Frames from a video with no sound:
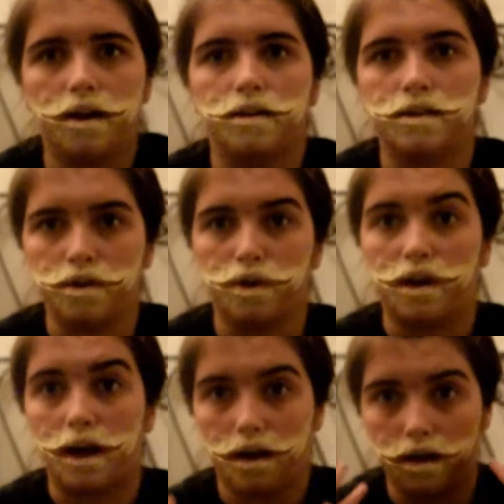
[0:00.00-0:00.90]
until you
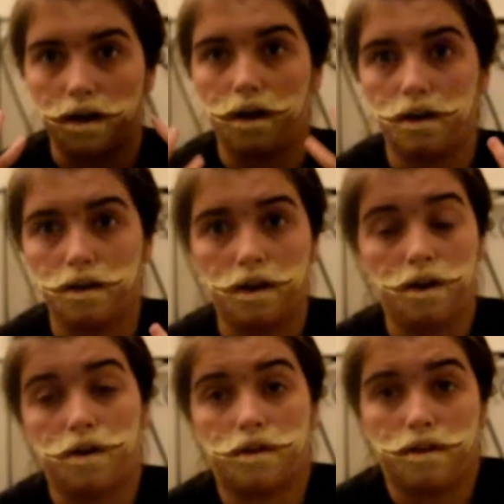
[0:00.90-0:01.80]
get a
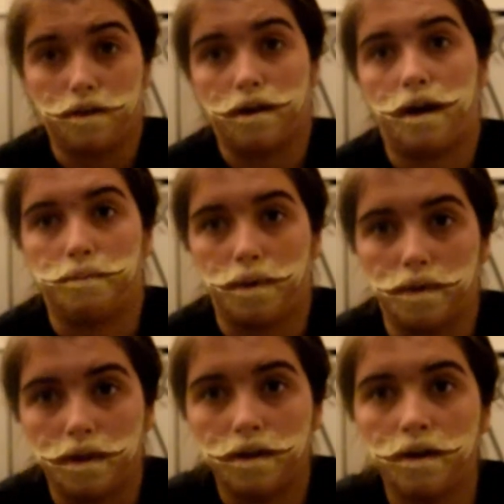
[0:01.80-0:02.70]
look that you're happy with.